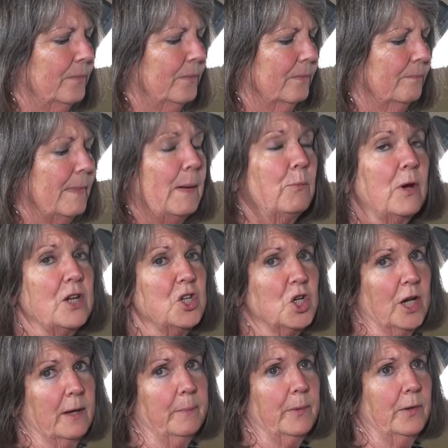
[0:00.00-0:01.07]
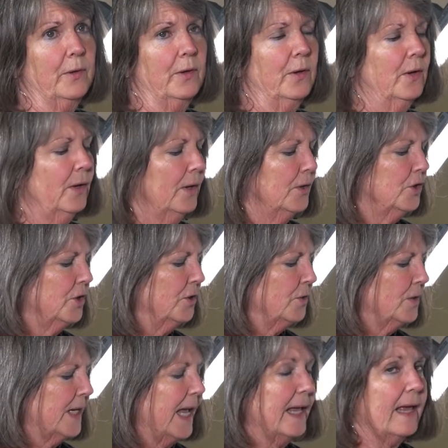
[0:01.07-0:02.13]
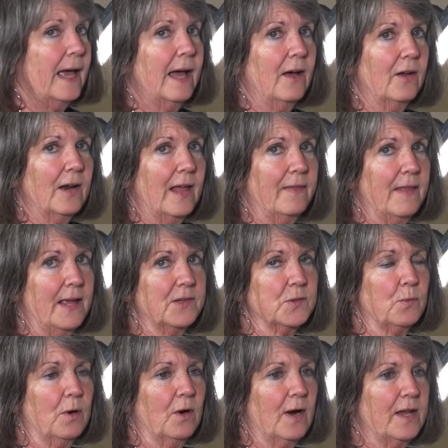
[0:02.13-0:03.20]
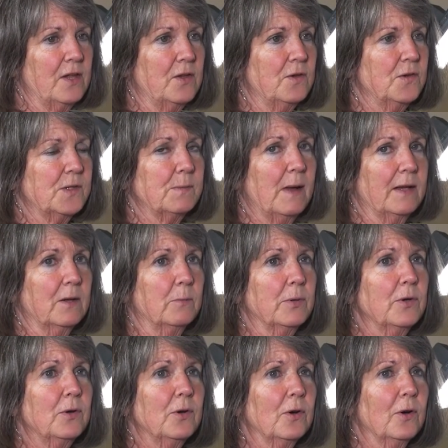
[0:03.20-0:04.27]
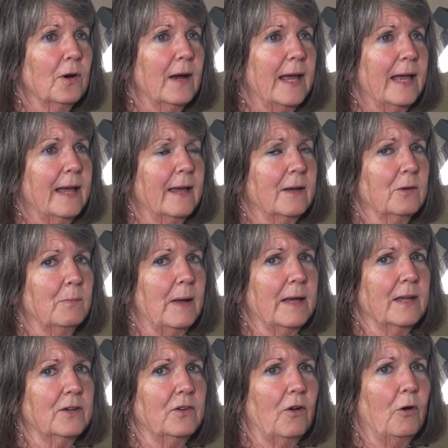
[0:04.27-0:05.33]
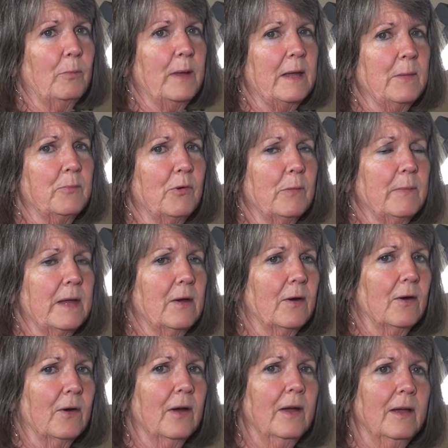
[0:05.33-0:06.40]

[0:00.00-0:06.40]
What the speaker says: memory chip to take out, and that's where I use my computer and my Adobe Premiere